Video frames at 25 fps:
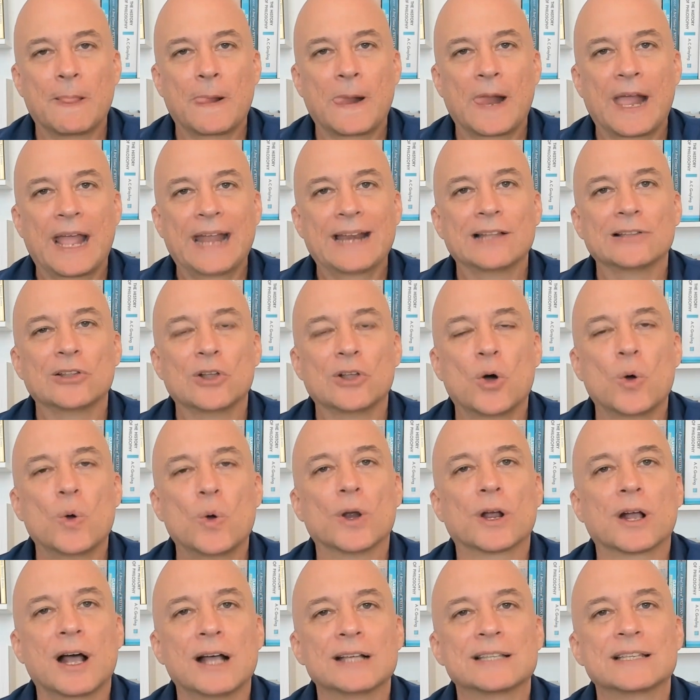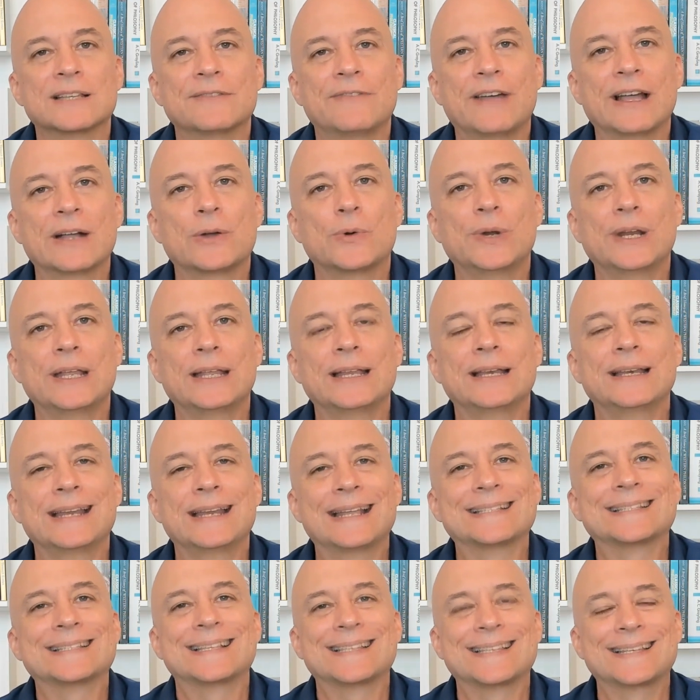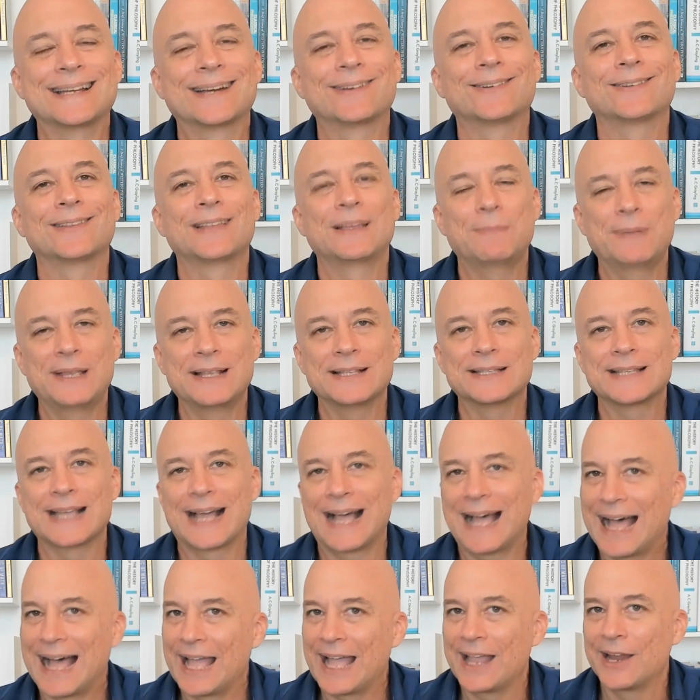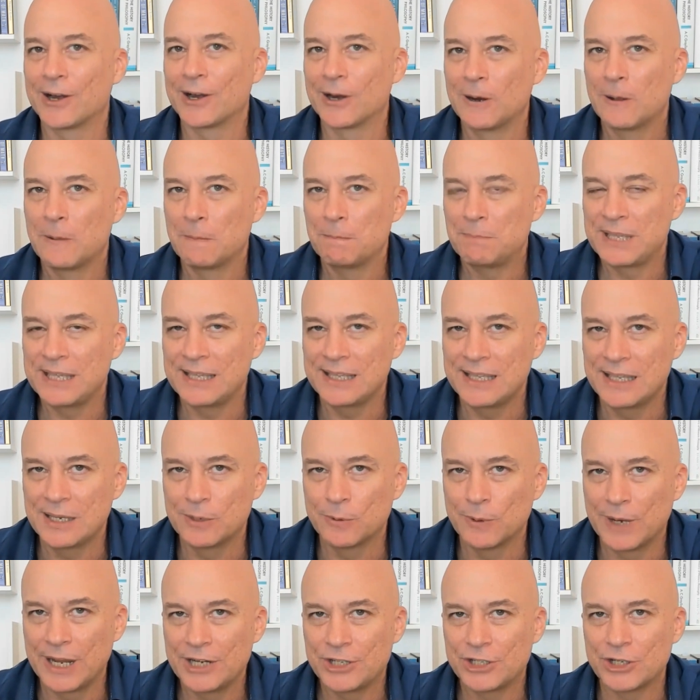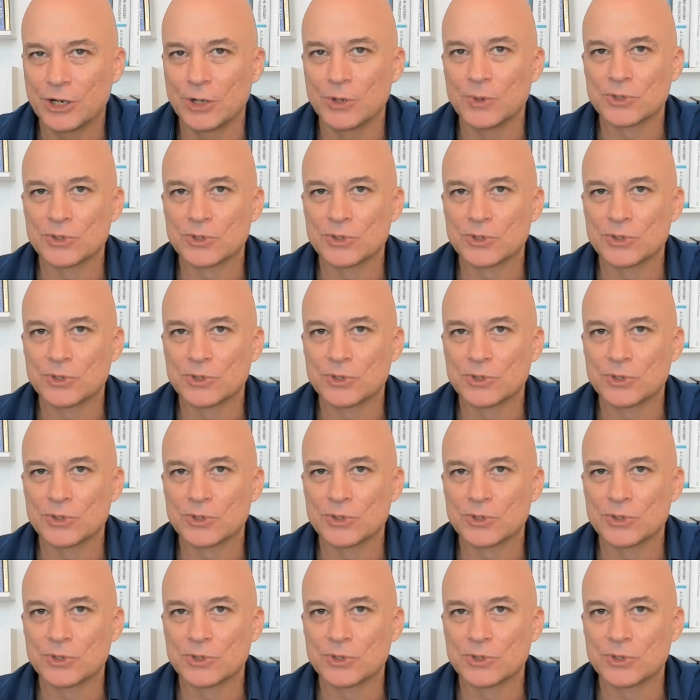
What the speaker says: And a lower cost of equity necessarily means a higher PE ratio.